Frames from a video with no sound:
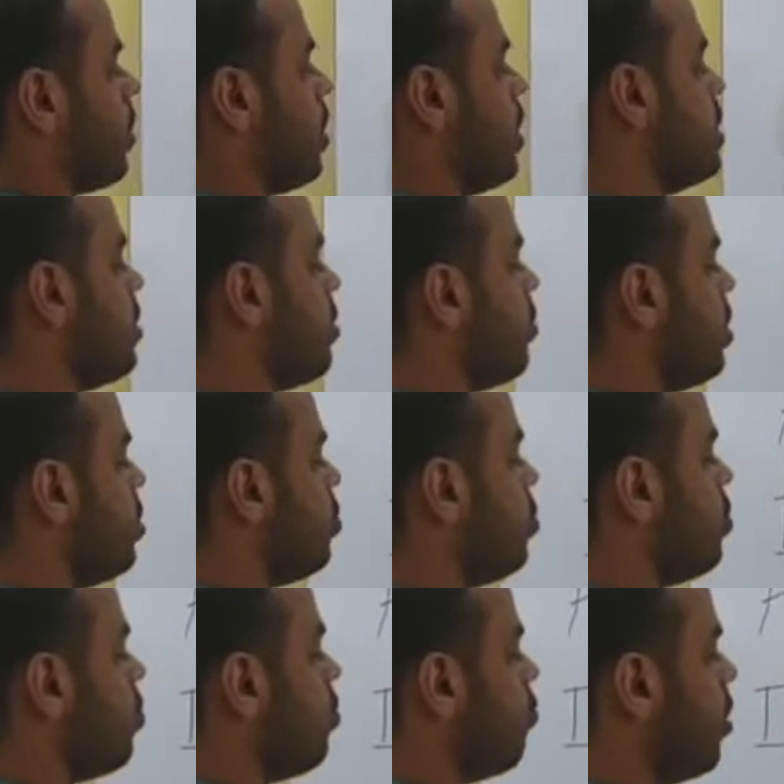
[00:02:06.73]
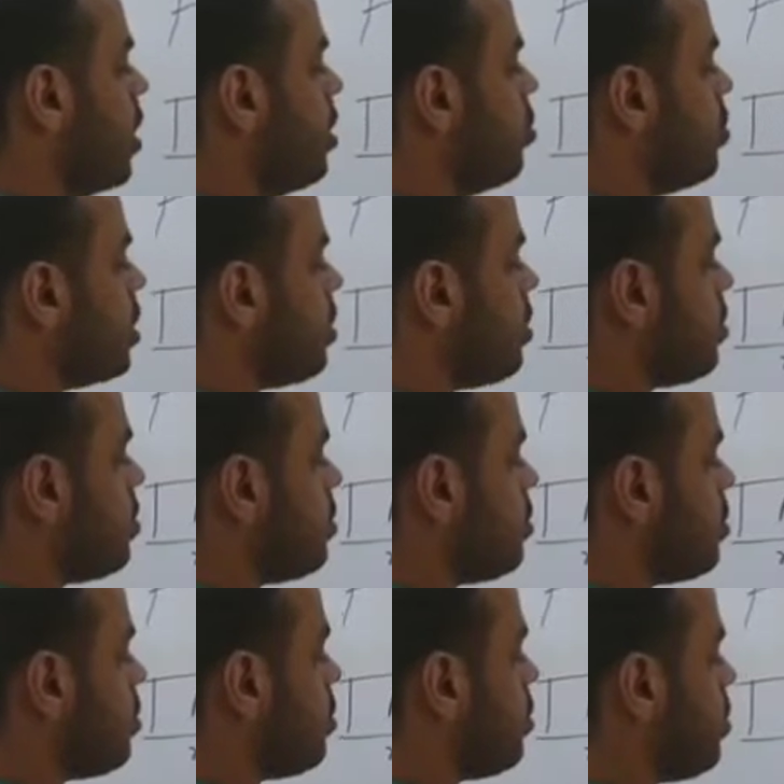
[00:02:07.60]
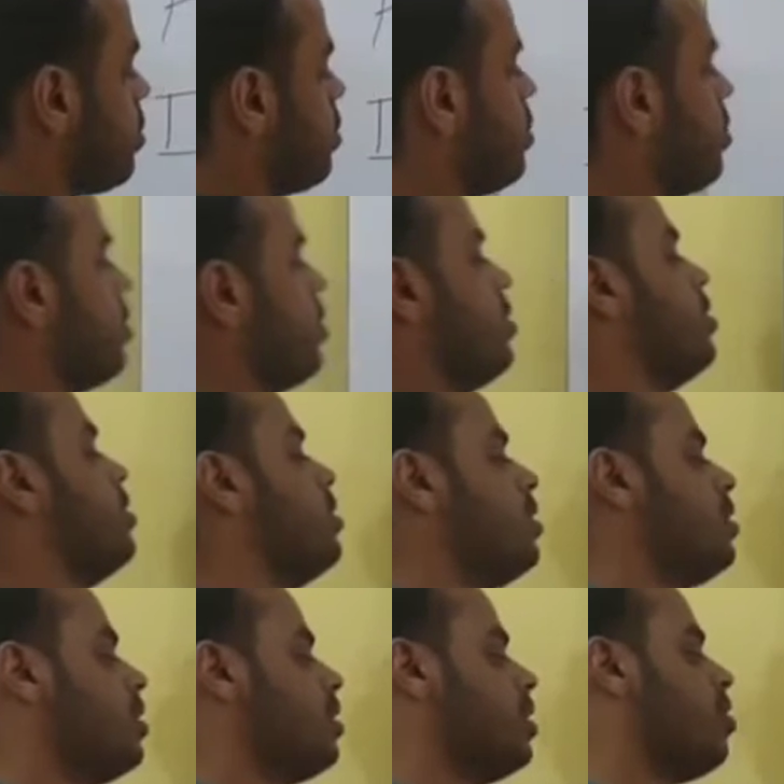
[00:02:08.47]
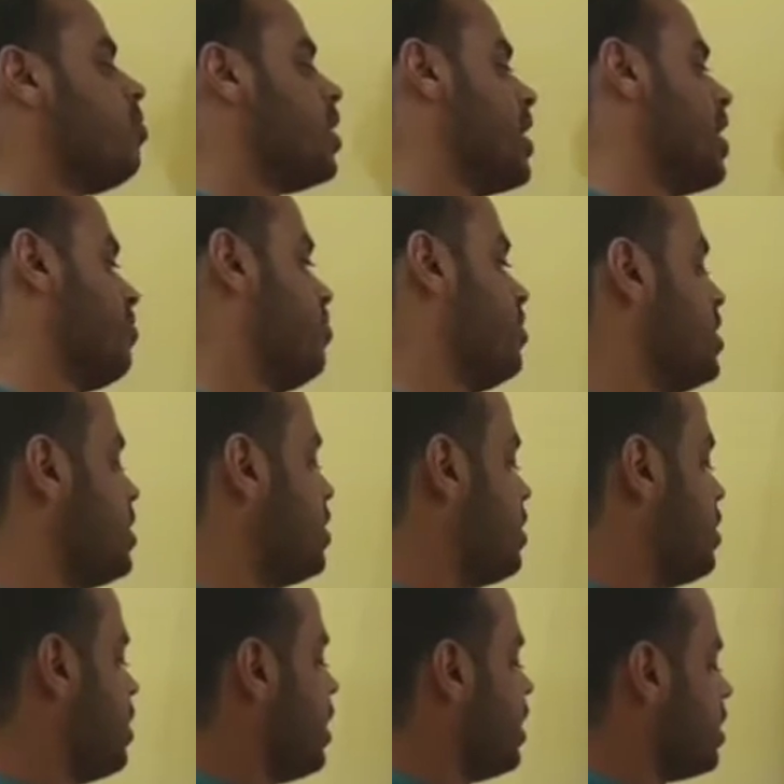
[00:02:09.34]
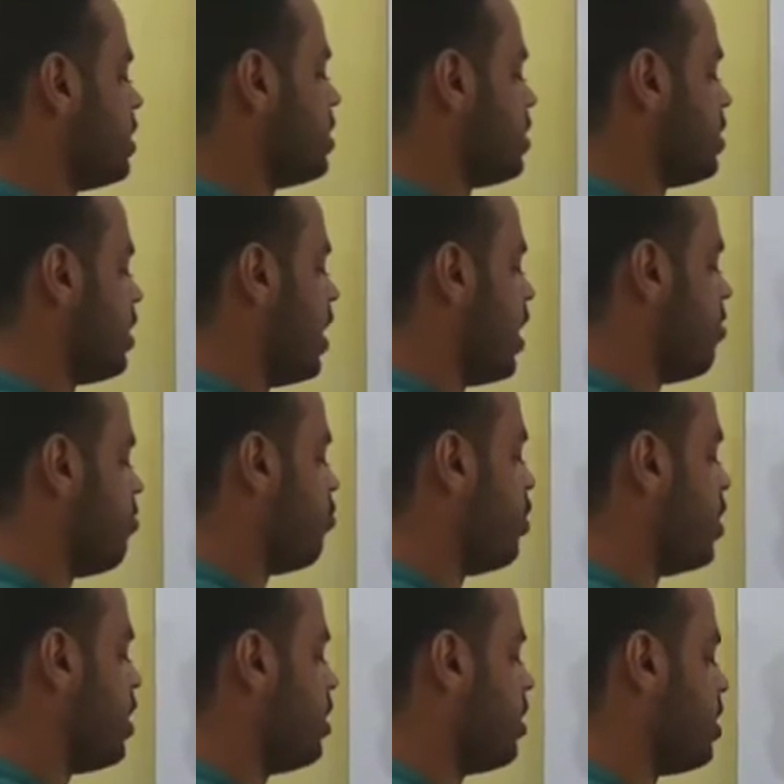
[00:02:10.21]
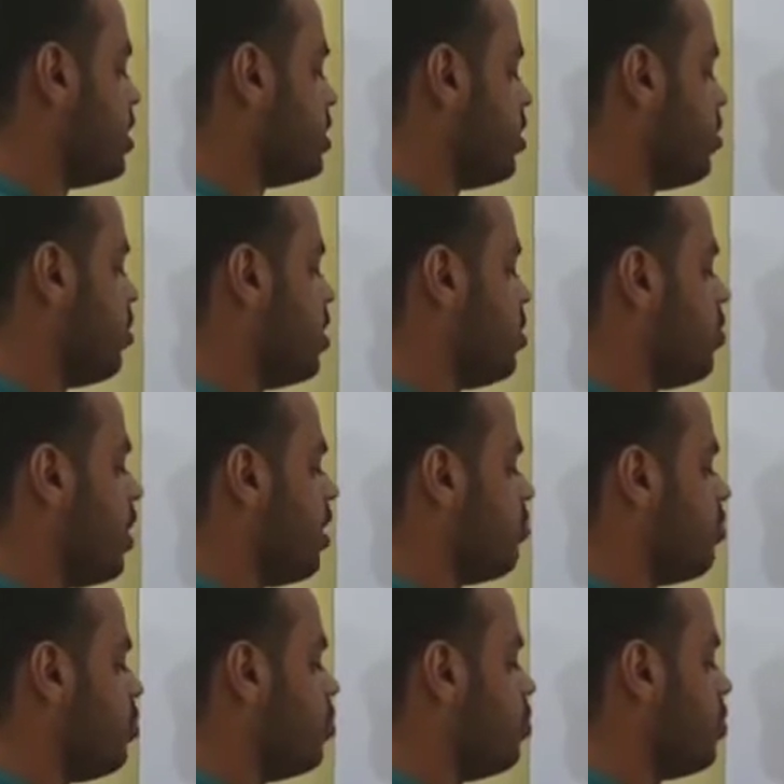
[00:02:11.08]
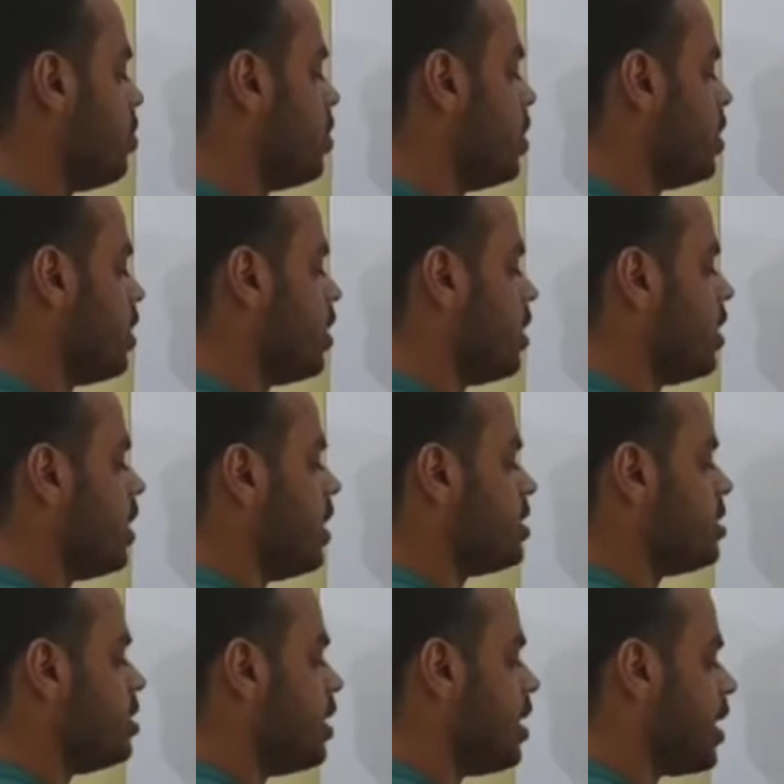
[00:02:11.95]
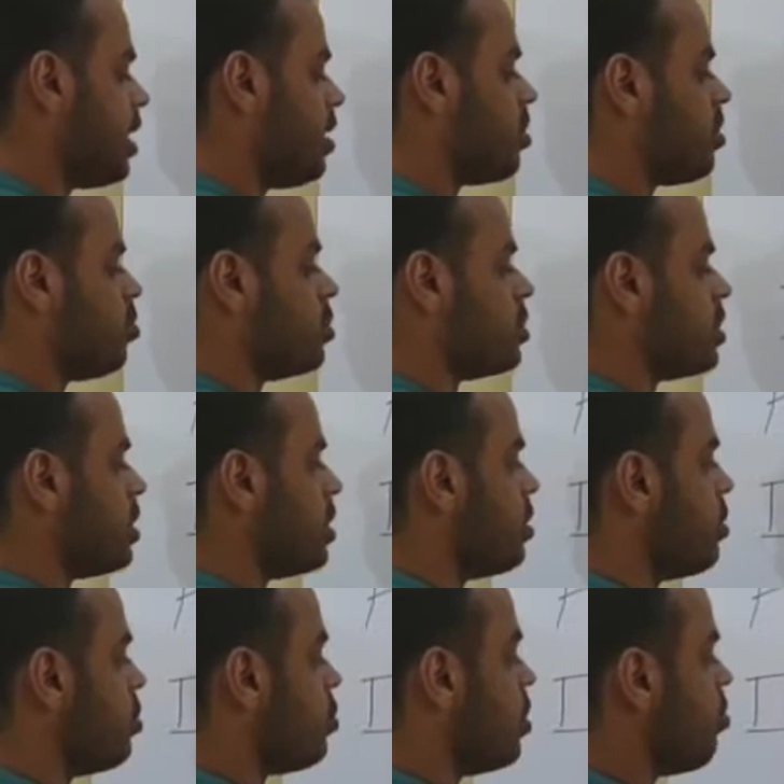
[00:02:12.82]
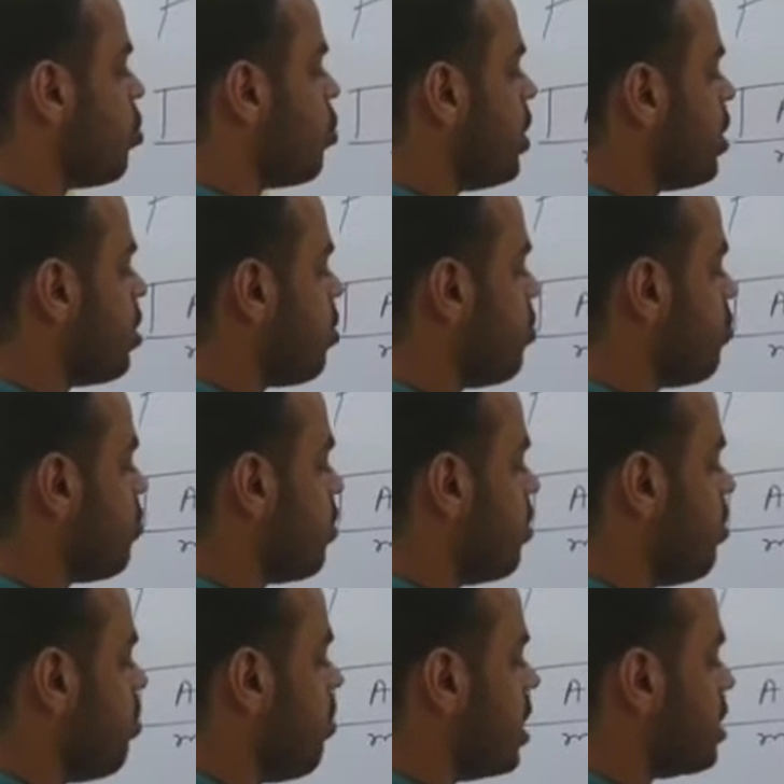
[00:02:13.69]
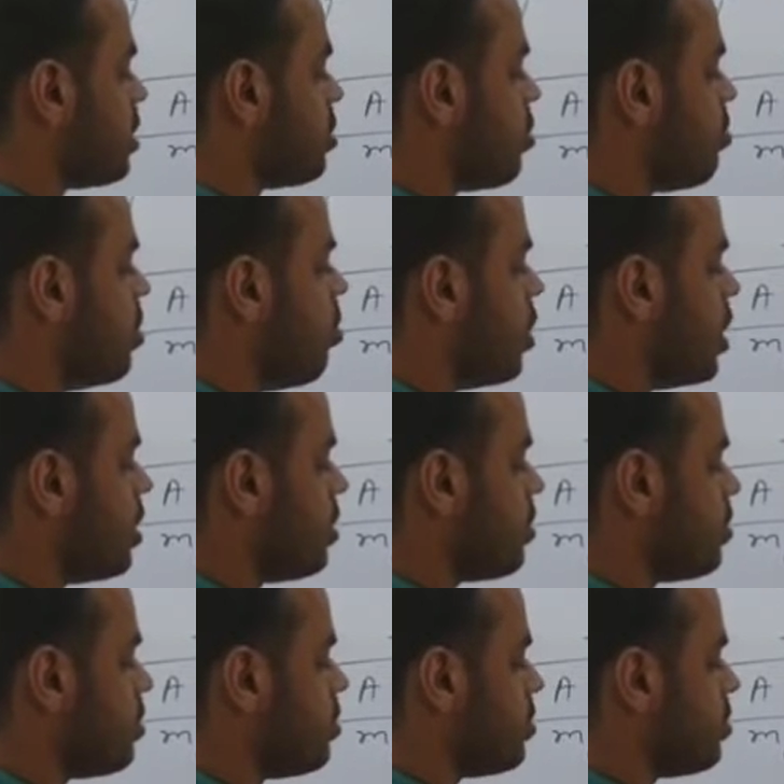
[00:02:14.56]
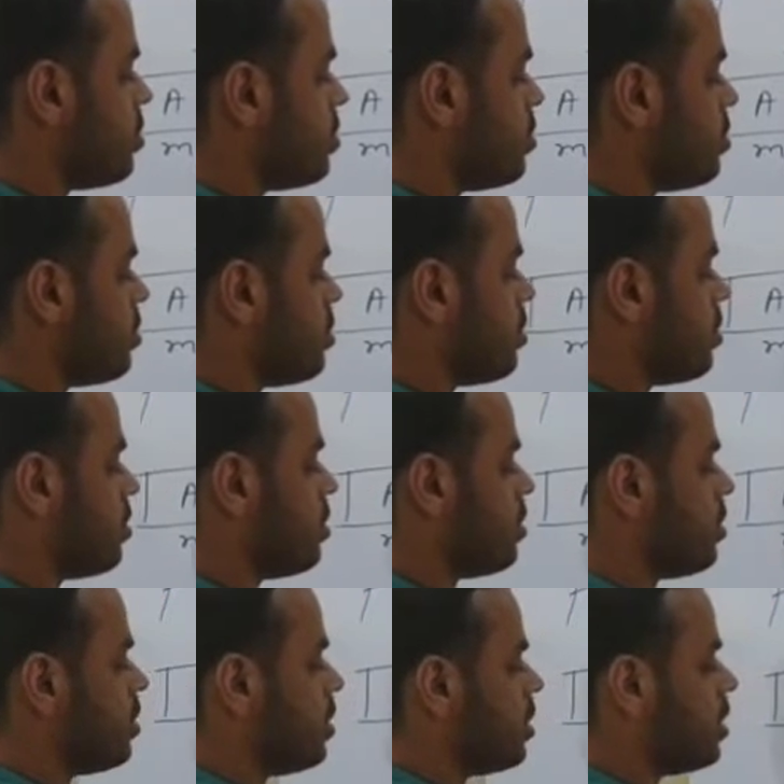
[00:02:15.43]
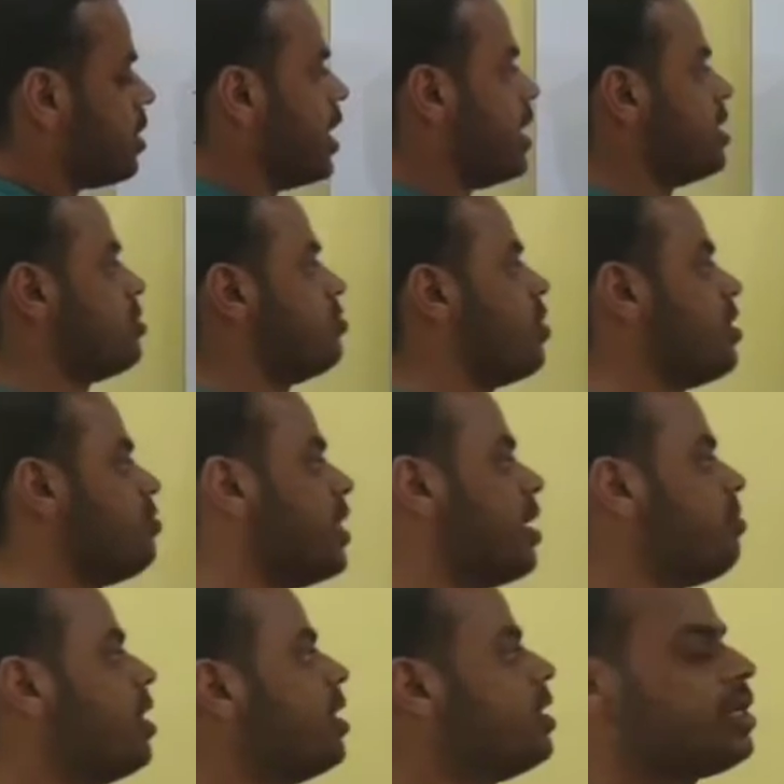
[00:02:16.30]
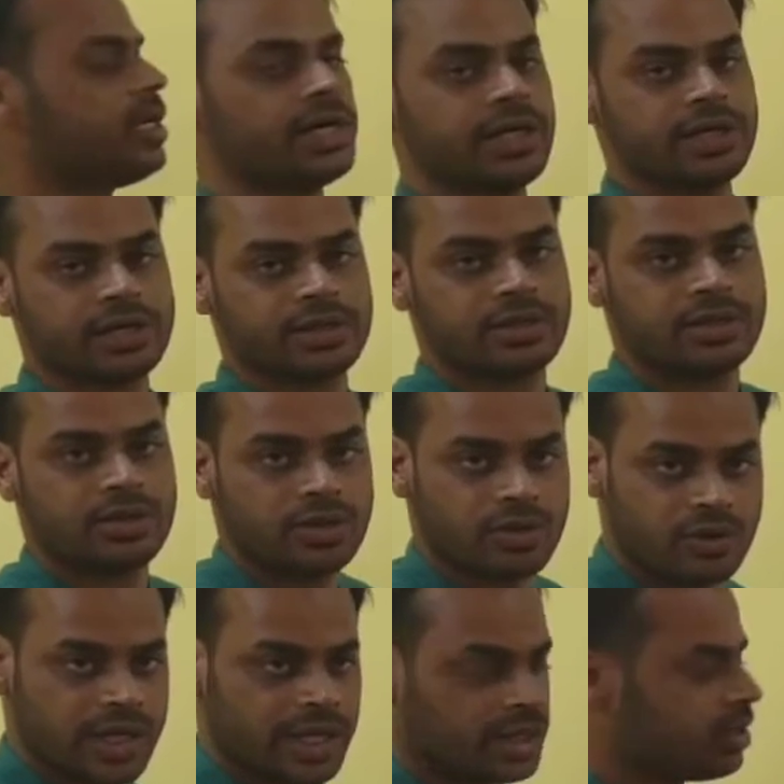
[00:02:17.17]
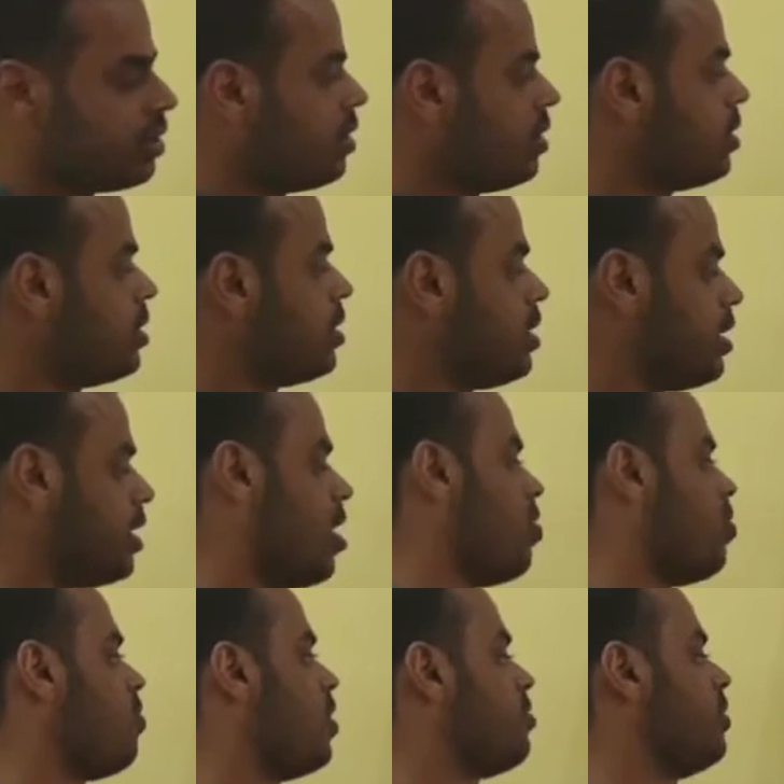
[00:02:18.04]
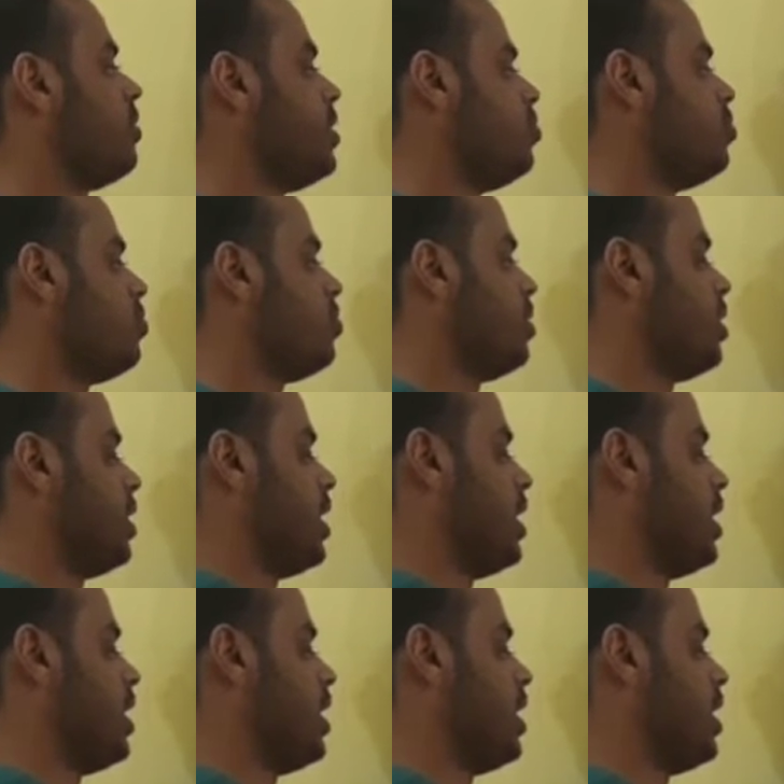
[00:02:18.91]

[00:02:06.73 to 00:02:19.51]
is equal to 1 Newton. Now what happens is F1 is equal to F2 is directly proportional to the product of masses of the body. That is what we have learned earlier. Okay. Now what we will do